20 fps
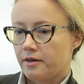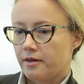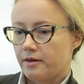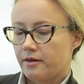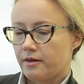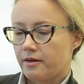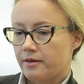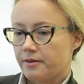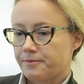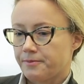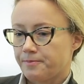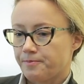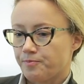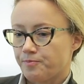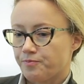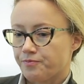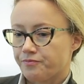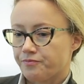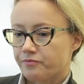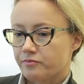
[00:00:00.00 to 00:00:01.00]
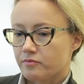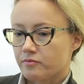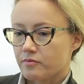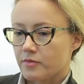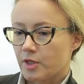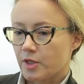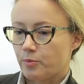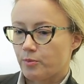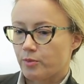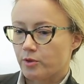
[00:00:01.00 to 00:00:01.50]

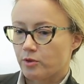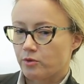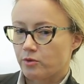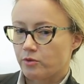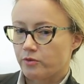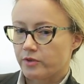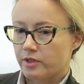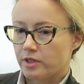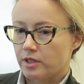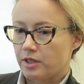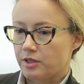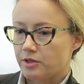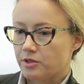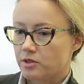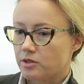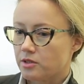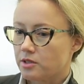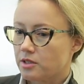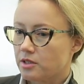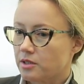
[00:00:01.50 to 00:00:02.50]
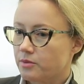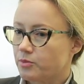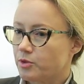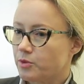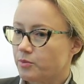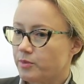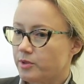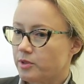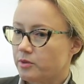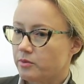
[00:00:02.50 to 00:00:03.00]
Prove
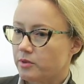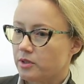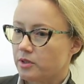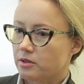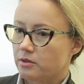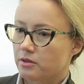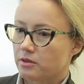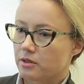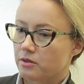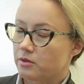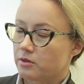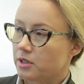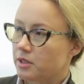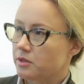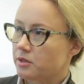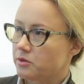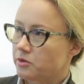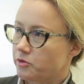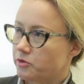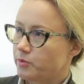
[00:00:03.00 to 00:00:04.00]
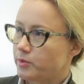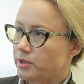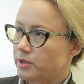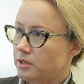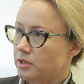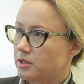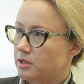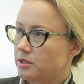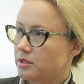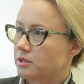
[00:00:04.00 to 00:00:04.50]
relationships between regularity of
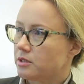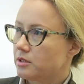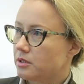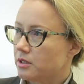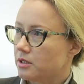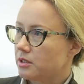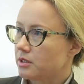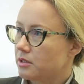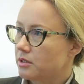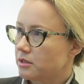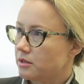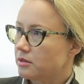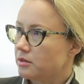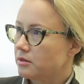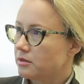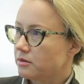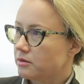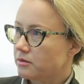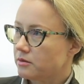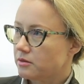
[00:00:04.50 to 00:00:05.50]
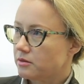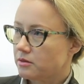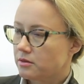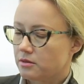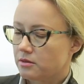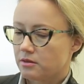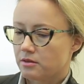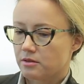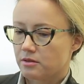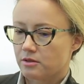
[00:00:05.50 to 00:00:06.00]
PDEs and
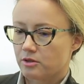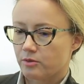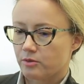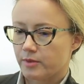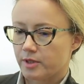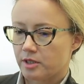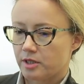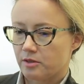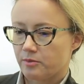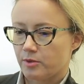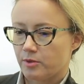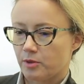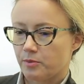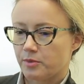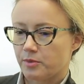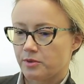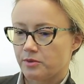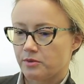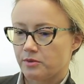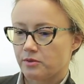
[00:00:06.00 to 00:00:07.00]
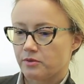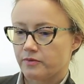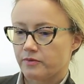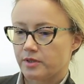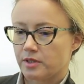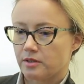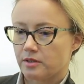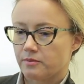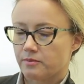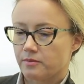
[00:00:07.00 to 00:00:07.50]
geometric properties of
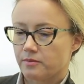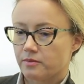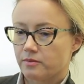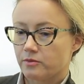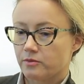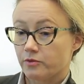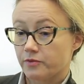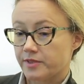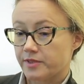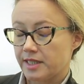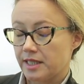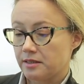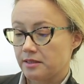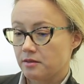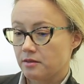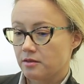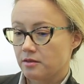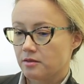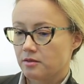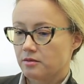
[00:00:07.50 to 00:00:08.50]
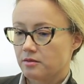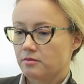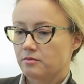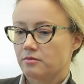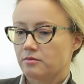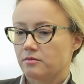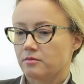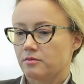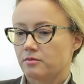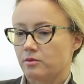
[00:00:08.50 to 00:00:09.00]
the sets
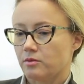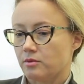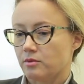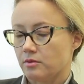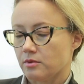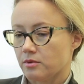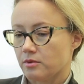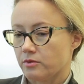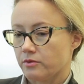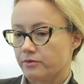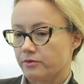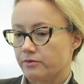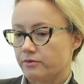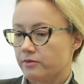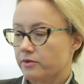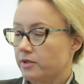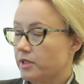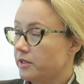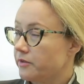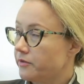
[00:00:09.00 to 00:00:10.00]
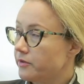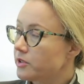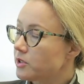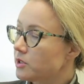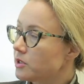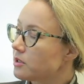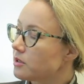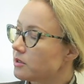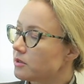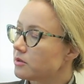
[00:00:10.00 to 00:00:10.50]
or of
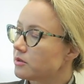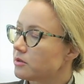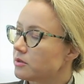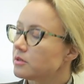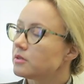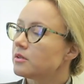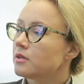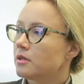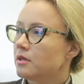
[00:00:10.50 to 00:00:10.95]
coefficients,